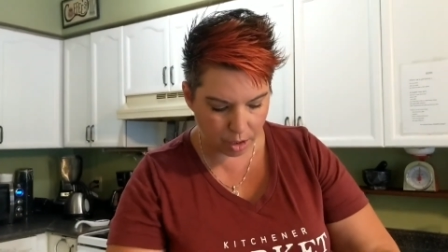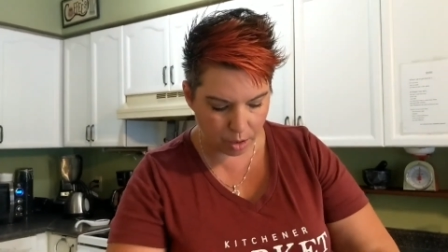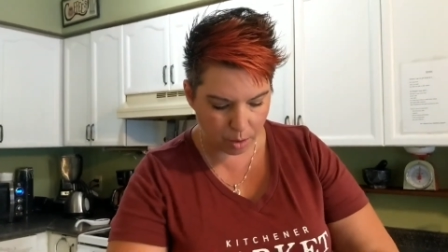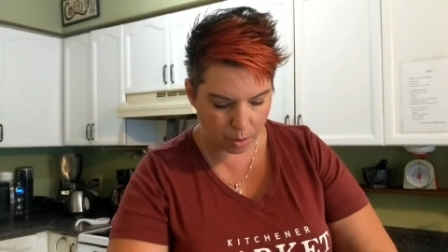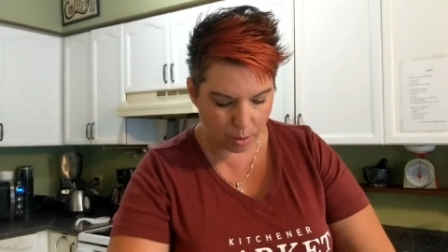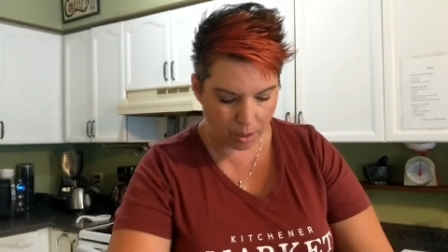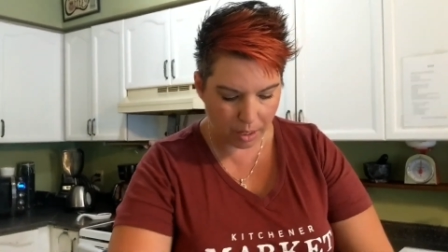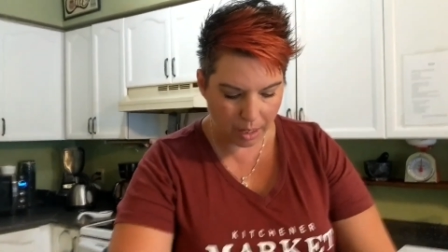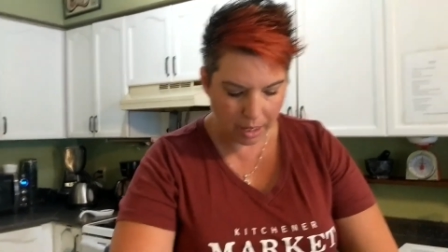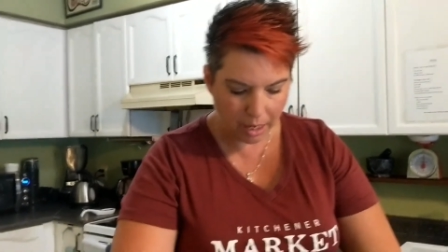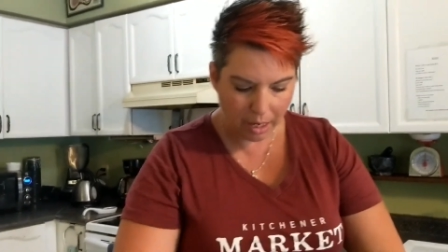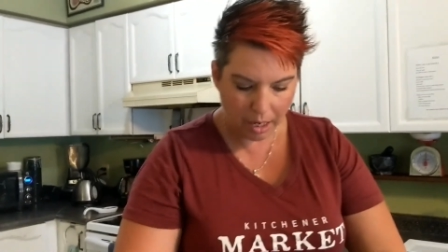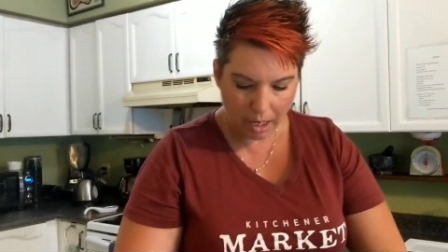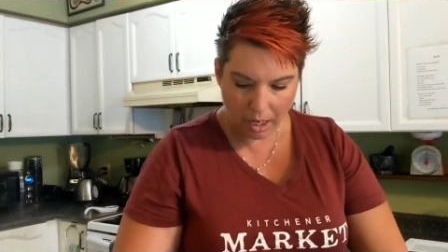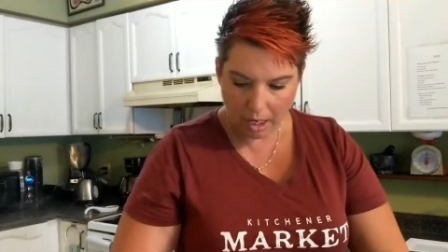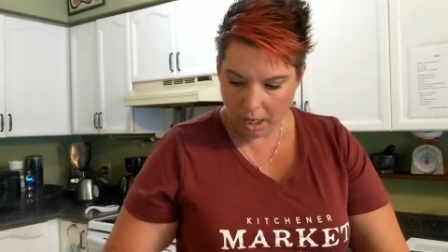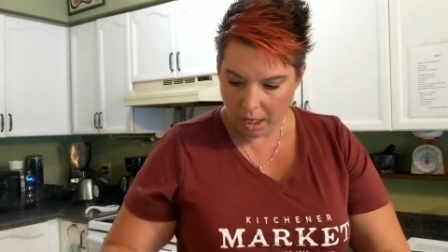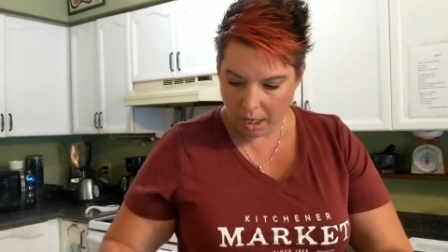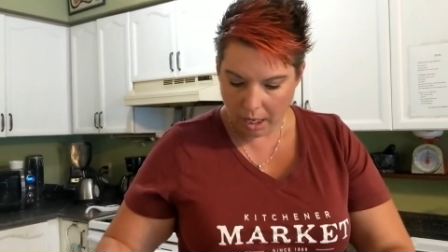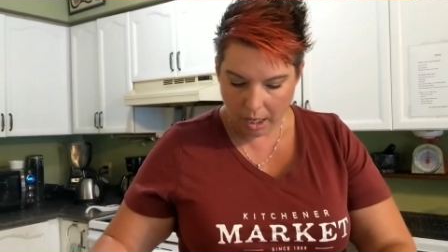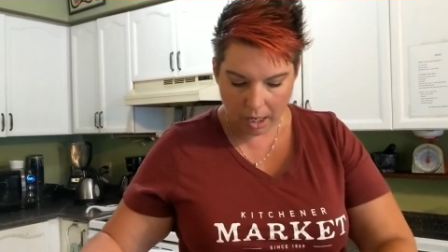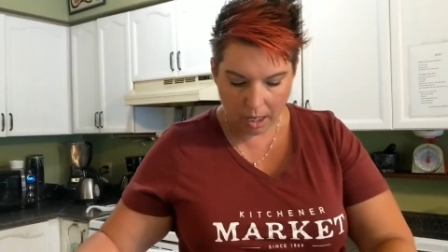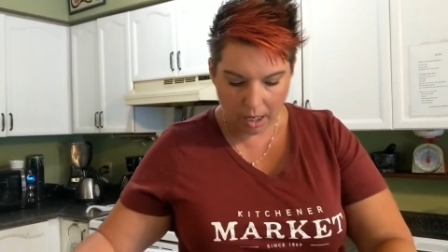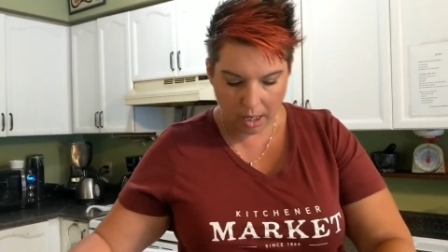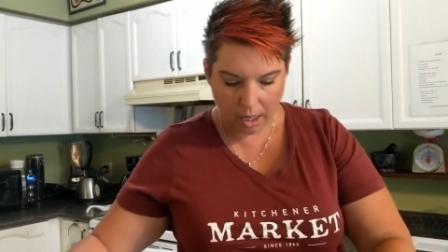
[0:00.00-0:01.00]
You
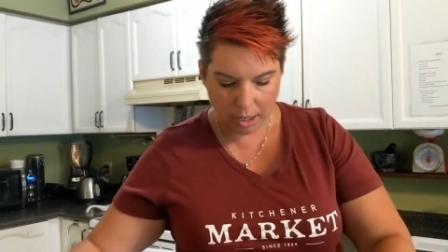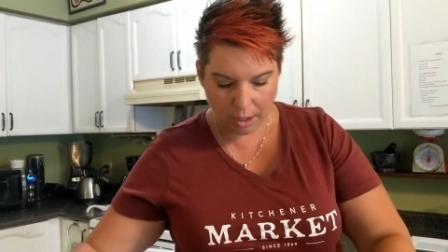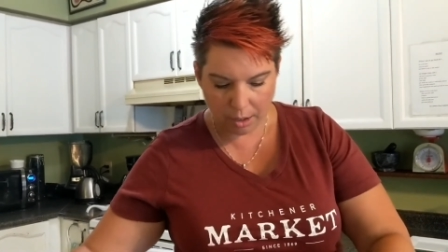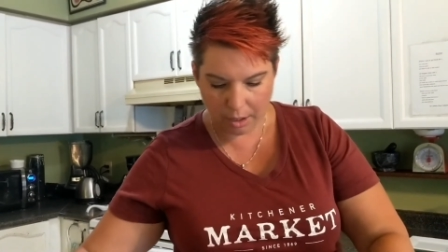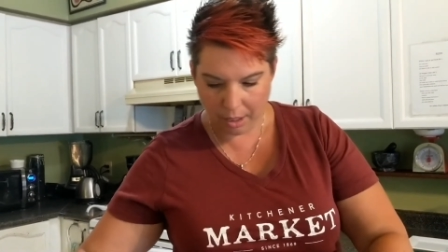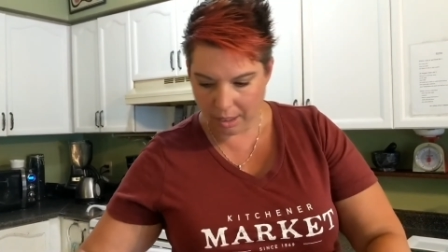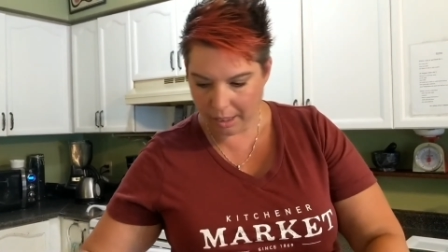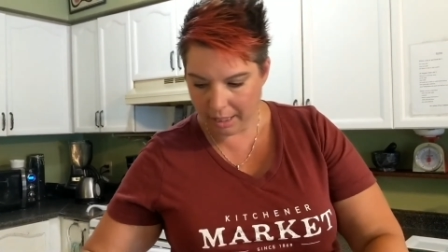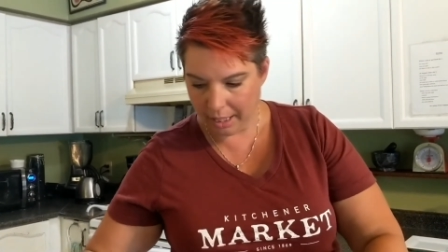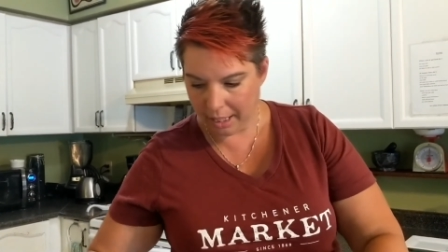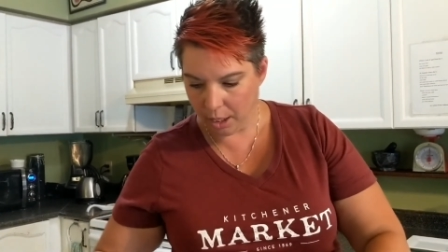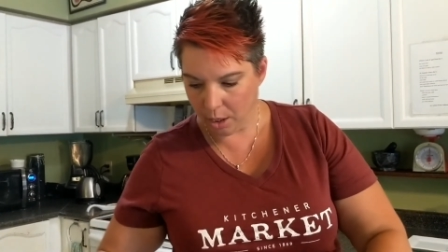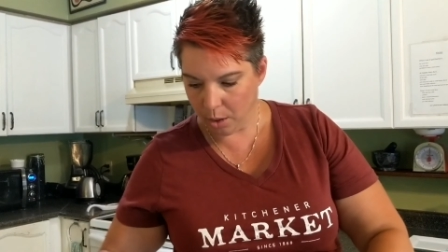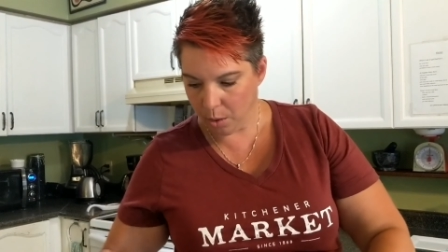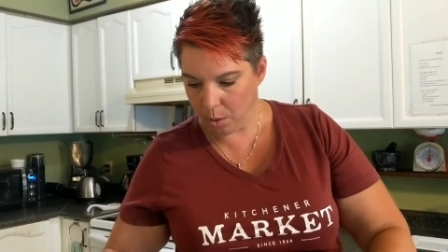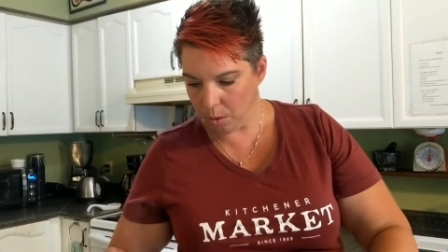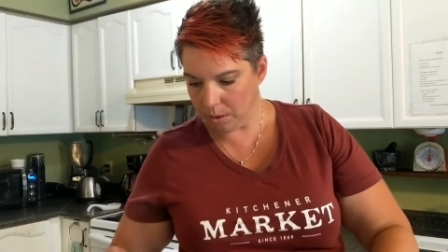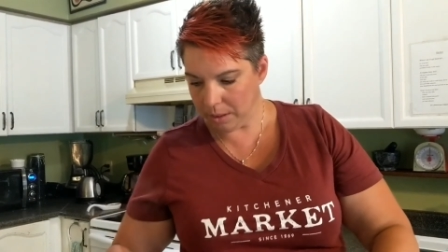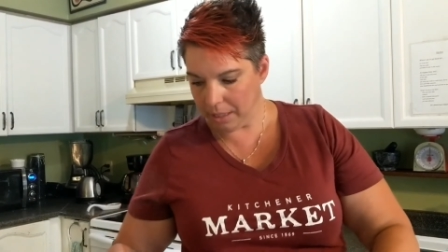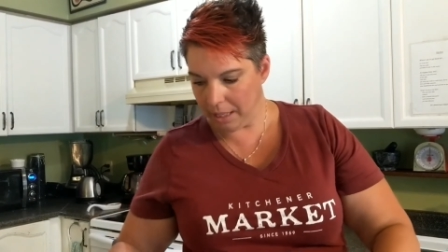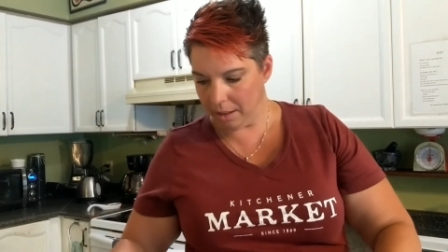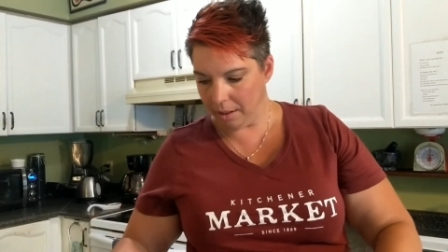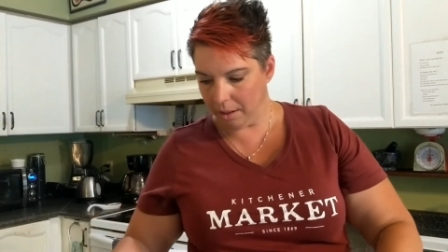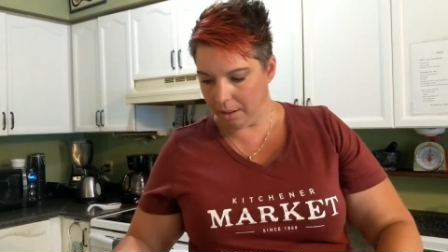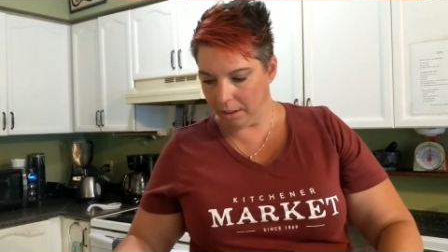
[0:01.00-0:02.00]
can let it
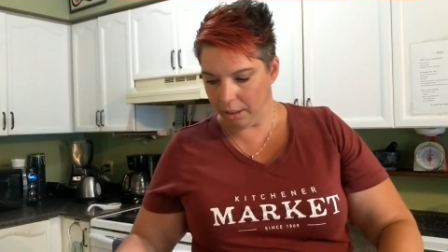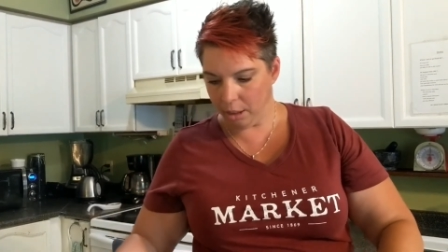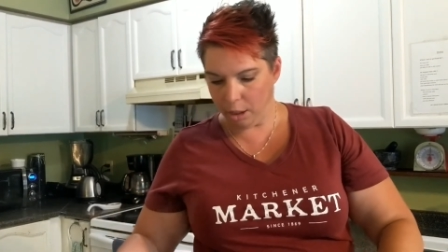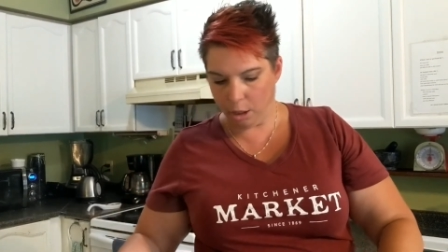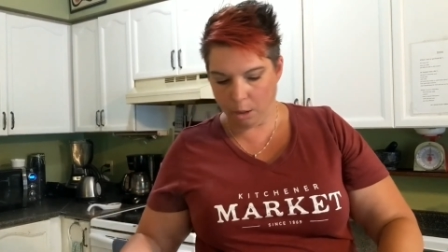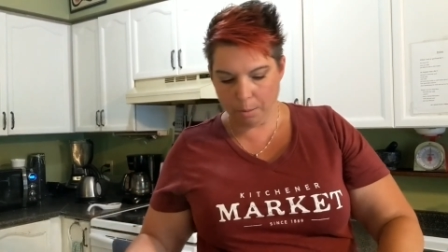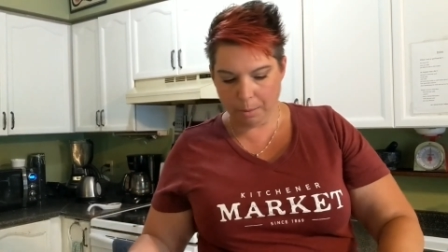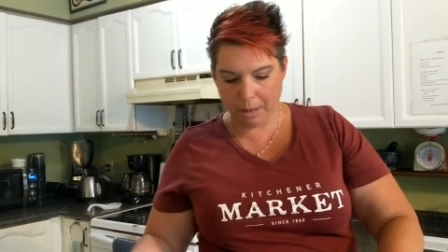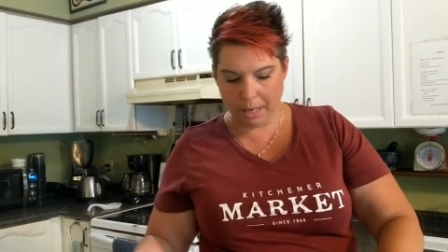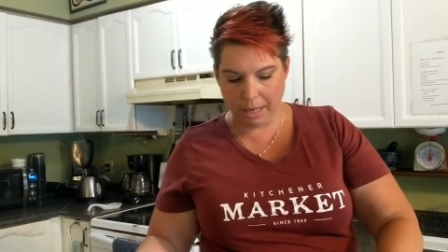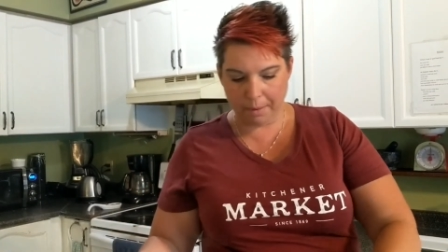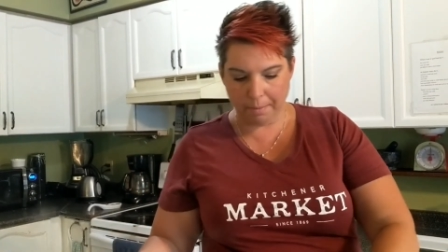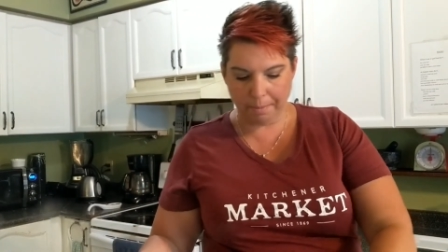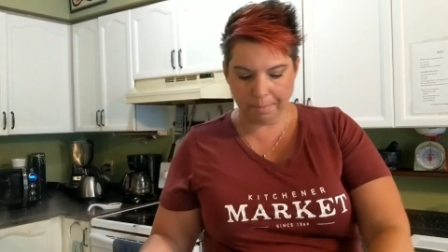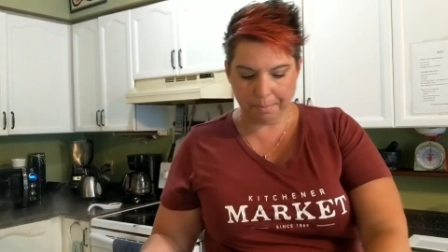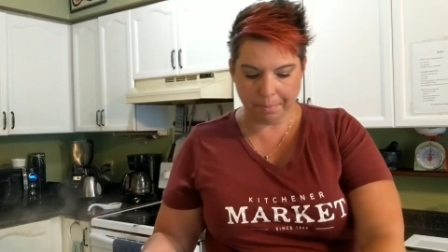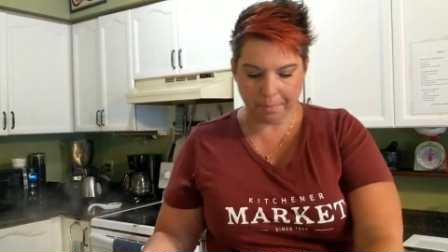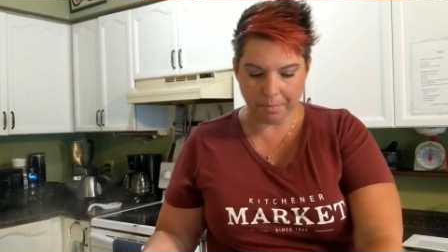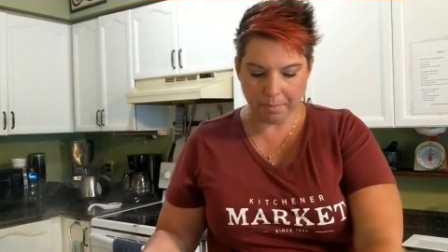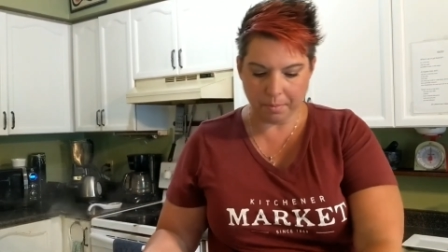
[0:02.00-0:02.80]
cool down a little bit.